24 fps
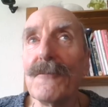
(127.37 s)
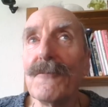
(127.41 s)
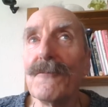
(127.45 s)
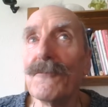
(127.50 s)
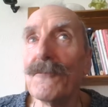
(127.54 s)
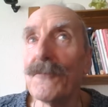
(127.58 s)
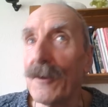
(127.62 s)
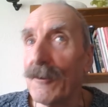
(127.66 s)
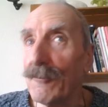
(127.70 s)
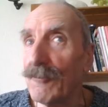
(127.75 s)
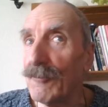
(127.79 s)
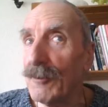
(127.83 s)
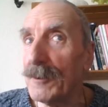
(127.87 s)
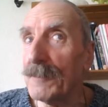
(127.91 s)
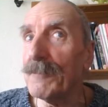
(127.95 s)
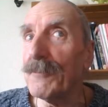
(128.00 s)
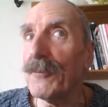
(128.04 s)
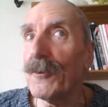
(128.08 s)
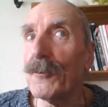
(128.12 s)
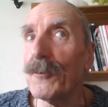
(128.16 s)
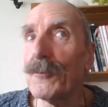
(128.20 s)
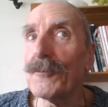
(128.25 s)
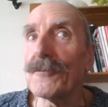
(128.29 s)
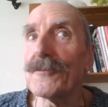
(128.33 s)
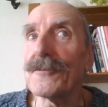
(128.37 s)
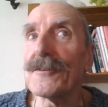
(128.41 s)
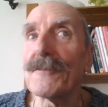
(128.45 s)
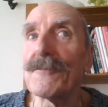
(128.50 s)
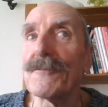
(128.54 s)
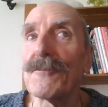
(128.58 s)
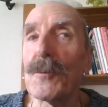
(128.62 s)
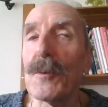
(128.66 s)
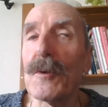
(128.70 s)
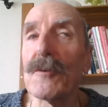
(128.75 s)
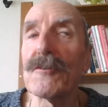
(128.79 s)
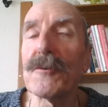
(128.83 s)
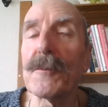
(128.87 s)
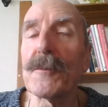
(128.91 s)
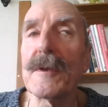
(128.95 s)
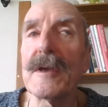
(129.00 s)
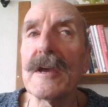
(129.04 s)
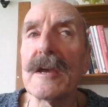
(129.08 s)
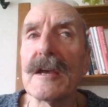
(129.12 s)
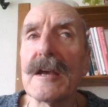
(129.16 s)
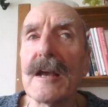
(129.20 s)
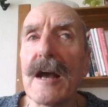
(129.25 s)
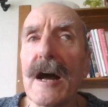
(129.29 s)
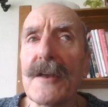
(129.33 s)
Very important if you want to
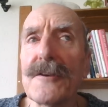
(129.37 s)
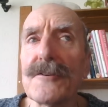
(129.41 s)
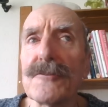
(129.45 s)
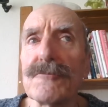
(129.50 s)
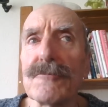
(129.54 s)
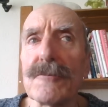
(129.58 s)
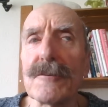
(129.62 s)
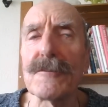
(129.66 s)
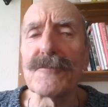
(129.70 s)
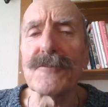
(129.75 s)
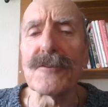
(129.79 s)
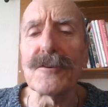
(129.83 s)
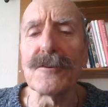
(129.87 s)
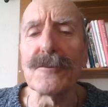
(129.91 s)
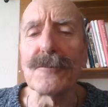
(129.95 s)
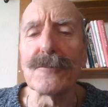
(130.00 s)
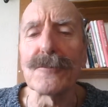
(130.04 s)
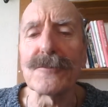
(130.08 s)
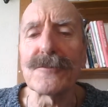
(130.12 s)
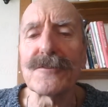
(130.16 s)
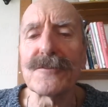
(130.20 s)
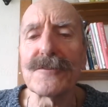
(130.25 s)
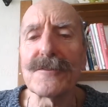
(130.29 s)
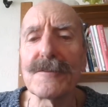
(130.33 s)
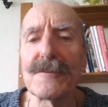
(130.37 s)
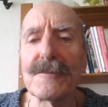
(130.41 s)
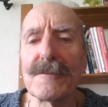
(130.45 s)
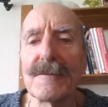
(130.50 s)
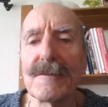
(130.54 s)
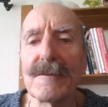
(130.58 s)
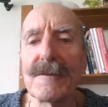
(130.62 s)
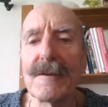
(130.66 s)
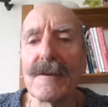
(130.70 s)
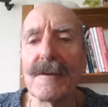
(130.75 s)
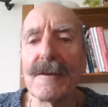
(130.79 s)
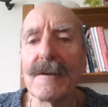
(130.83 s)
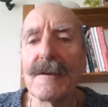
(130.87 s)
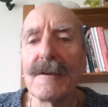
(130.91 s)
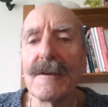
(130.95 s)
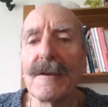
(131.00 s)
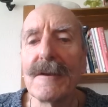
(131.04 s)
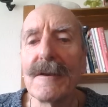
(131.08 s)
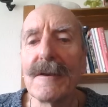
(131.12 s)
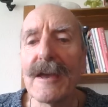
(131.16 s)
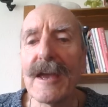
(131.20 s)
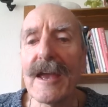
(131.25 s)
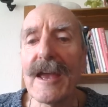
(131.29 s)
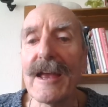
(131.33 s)
be a gunner, of course.
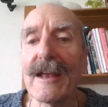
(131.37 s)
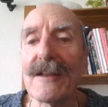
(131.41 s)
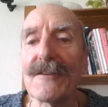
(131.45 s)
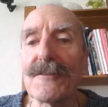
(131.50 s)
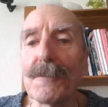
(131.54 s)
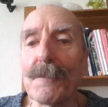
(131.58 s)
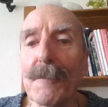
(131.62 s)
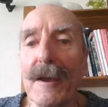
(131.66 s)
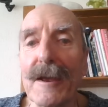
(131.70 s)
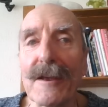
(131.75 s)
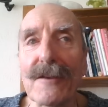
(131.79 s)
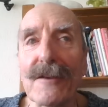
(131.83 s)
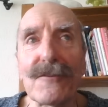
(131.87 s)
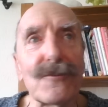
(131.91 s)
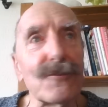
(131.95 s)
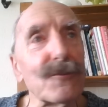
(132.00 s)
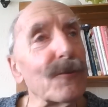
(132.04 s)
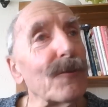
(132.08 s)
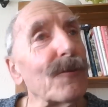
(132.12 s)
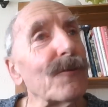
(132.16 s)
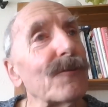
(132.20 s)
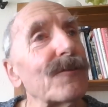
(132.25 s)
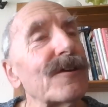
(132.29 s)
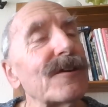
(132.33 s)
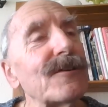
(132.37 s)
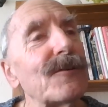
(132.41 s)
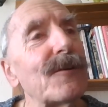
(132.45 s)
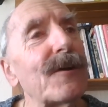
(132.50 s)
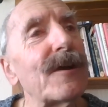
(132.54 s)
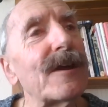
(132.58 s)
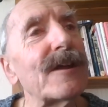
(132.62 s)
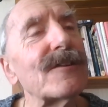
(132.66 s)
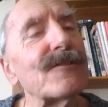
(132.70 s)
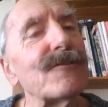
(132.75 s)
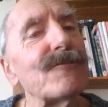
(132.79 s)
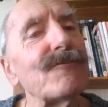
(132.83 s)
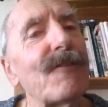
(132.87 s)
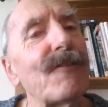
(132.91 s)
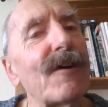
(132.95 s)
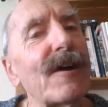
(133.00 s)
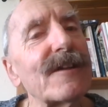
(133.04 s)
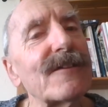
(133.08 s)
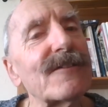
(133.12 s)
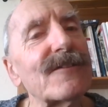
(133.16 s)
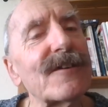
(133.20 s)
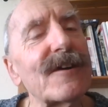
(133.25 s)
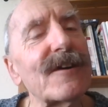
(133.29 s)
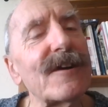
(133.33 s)
It makes sure that you hit the
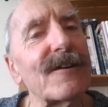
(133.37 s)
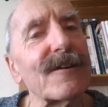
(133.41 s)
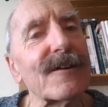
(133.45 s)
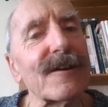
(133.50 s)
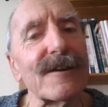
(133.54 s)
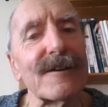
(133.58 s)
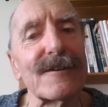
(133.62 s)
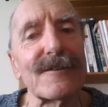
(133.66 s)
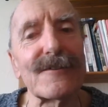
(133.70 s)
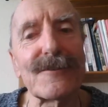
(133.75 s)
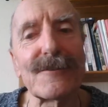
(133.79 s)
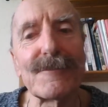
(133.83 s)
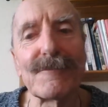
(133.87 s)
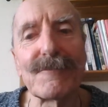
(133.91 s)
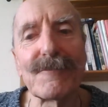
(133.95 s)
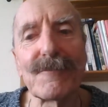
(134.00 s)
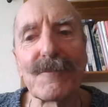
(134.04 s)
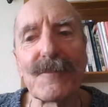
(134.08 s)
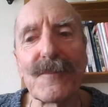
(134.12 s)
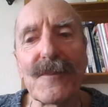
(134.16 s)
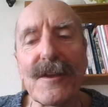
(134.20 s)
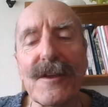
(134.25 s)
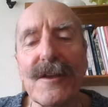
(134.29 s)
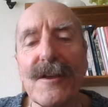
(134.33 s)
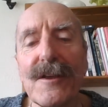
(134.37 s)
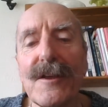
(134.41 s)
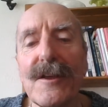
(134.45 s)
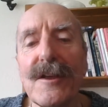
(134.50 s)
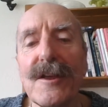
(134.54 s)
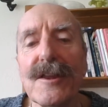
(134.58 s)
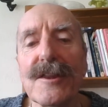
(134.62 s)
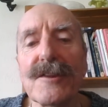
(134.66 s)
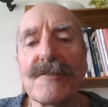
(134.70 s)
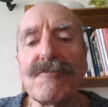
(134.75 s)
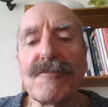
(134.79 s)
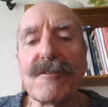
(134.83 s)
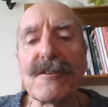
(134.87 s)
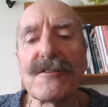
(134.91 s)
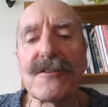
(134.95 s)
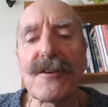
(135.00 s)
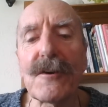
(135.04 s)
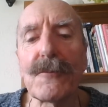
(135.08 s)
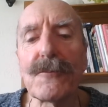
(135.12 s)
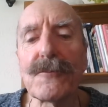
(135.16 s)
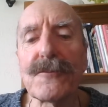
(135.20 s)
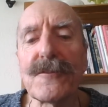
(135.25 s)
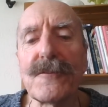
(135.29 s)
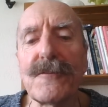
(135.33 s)
right target. The
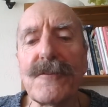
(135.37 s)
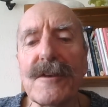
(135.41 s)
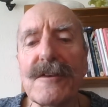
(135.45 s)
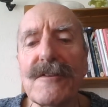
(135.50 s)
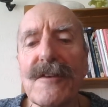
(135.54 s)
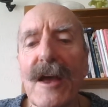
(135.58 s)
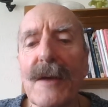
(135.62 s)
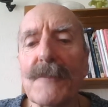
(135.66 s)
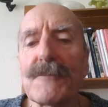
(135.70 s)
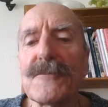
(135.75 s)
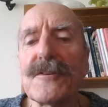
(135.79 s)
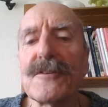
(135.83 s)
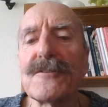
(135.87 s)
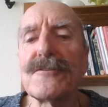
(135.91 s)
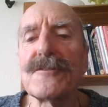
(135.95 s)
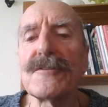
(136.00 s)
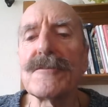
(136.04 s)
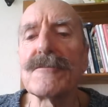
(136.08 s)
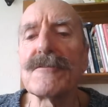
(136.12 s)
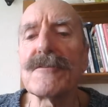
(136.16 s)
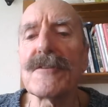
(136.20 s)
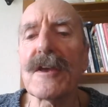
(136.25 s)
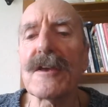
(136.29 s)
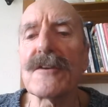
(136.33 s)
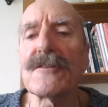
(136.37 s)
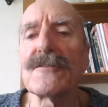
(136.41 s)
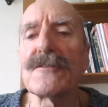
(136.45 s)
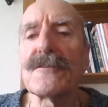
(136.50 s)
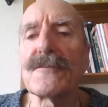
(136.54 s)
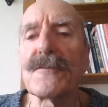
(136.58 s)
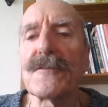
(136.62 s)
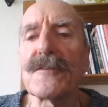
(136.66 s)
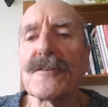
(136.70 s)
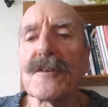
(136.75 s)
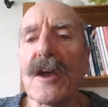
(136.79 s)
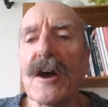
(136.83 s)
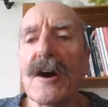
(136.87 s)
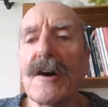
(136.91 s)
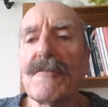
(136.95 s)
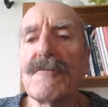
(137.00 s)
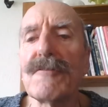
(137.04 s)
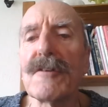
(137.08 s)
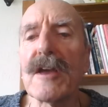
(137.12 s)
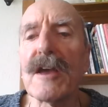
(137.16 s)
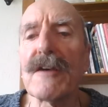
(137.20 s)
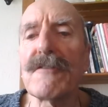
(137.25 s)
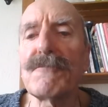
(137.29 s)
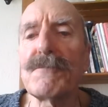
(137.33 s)
results of these aptitude tests for the
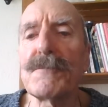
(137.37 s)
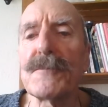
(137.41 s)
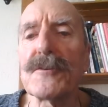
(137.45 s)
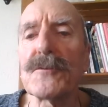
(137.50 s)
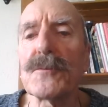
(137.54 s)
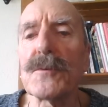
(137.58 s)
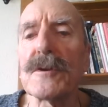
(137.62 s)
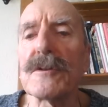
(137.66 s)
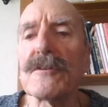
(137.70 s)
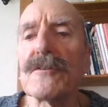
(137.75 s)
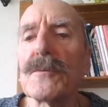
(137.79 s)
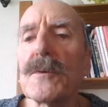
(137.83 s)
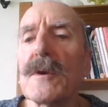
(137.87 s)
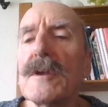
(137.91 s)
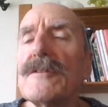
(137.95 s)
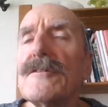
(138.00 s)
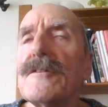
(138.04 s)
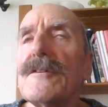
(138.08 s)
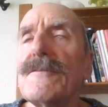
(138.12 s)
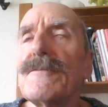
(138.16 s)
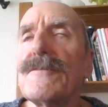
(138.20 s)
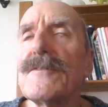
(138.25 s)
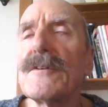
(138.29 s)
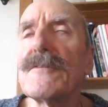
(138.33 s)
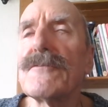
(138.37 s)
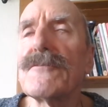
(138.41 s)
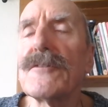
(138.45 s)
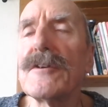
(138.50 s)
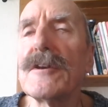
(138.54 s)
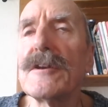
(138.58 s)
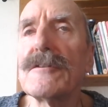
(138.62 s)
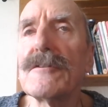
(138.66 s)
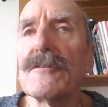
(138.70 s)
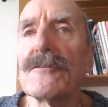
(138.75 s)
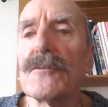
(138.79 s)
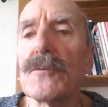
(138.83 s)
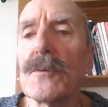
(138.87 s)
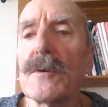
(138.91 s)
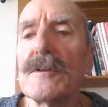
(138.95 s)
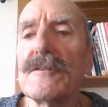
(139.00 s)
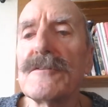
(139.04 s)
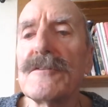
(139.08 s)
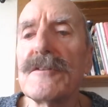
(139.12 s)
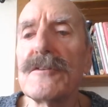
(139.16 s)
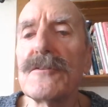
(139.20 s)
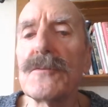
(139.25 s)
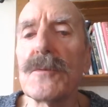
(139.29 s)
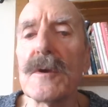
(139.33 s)
RAF between 2015 and
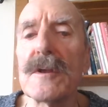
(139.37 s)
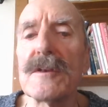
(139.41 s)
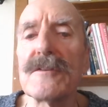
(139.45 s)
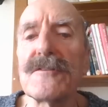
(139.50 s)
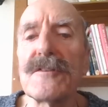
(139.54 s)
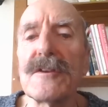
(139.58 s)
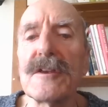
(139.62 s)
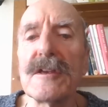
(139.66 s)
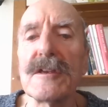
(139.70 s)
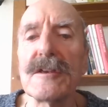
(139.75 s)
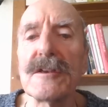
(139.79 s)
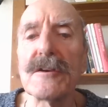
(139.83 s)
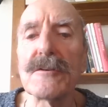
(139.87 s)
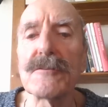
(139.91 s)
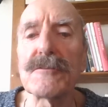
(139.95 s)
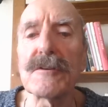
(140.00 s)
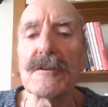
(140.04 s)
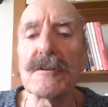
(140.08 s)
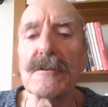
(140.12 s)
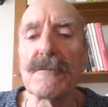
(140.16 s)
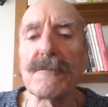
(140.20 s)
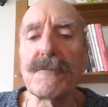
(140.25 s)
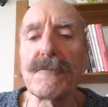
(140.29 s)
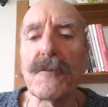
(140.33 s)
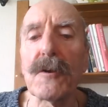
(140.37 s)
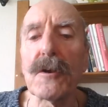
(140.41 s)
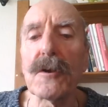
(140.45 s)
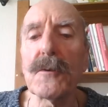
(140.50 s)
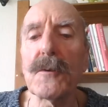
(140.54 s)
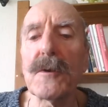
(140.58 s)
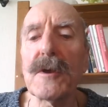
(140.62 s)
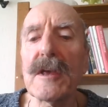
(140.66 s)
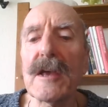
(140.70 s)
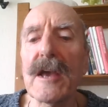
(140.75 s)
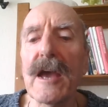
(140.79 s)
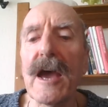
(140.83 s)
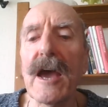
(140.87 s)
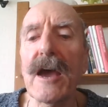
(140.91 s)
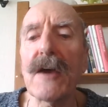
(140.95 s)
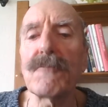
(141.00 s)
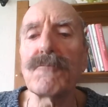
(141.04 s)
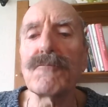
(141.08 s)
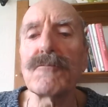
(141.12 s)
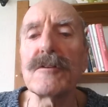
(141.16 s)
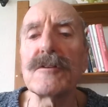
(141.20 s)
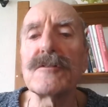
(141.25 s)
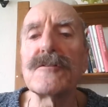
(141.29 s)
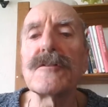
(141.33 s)
2020 yielded the following
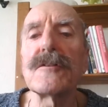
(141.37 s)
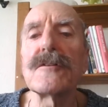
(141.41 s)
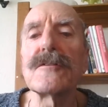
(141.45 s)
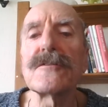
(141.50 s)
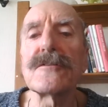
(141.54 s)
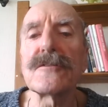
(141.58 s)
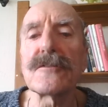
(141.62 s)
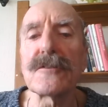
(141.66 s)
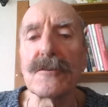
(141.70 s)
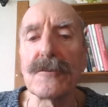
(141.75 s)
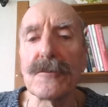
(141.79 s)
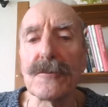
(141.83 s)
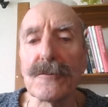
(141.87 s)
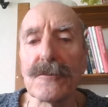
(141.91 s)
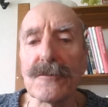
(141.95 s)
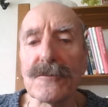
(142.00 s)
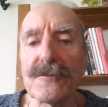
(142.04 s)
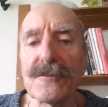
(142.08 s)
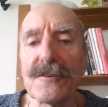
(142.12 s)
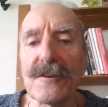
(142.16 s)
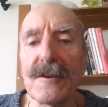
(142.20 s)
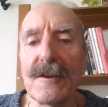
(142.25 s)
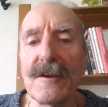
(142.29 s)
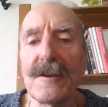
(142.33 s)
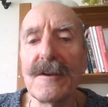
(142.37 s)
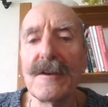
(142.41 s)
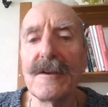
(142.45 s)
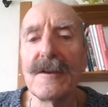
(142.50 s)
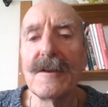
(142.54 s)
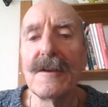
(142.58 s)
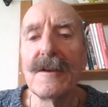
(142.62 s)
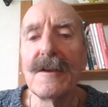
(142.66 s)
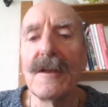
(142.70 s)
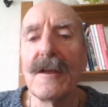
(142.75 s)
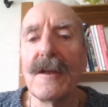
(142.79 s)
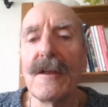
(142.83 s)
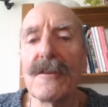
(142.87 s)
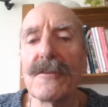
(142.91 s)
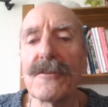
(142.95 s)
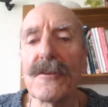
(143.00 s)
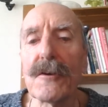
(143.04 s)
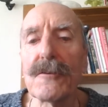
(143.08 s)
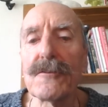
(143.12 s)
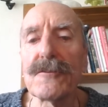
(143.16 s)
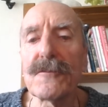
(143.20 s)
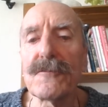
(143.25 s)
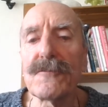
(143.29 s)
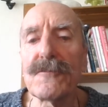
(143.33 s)
average scores
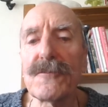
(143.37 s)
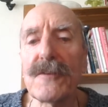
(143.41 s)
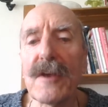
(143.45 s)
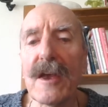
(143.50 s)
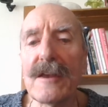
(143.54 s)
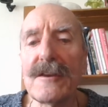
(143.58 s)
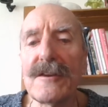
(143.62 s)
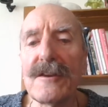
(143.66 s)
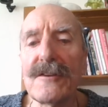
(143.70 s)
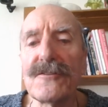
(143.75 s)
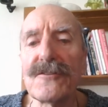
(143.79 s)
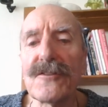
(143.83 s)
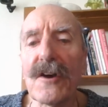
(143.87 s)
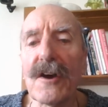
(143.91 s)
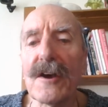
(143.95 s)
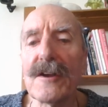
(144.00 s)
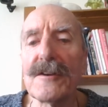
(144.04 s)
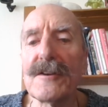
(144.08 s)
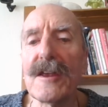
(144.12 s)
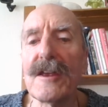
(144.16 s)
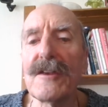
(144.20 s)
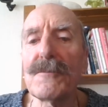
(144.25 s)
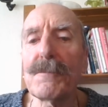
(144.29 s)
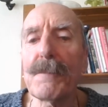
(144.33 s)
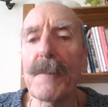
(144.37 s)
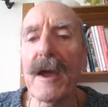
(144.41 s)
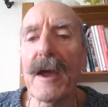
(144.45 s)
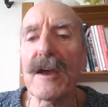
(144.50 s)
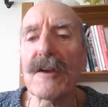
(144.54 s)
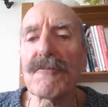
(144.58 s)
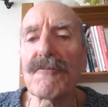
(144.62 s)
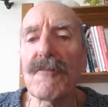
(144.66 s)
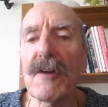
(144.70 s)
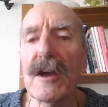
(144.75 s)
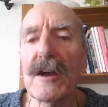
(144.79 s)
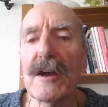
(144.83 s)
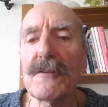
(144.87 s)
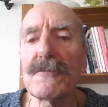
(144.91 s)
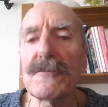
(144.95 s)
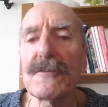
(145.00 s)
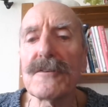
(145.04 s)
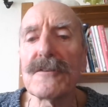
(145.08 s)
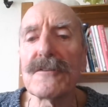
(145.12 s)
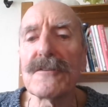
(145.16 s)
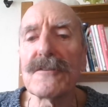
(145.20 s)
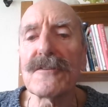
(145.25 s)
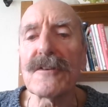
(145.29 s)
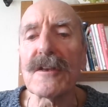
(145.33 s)
those of any Chinese
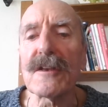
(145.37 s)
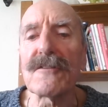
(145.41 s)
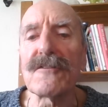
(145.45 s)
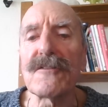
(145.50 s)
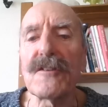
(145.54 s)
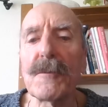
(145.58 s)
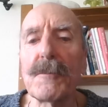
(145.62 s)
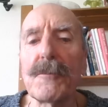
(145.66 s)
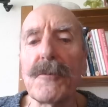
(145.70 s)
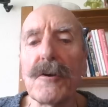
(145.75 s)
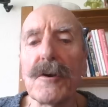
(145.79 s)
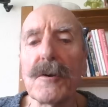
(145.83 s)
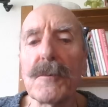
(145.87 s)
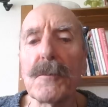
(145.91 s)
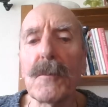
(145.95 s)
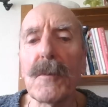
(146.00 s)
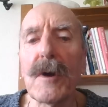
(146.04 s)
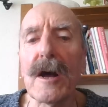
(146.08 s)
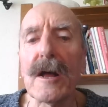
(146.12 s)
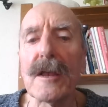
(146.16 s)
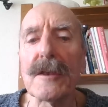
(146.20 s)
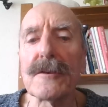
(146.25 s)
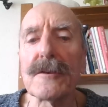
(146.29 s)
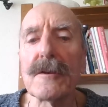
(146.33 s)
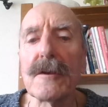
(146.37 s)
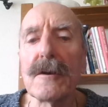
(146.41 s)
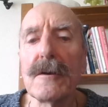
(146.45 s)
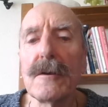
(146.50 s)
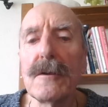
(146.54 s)
background, 60.1.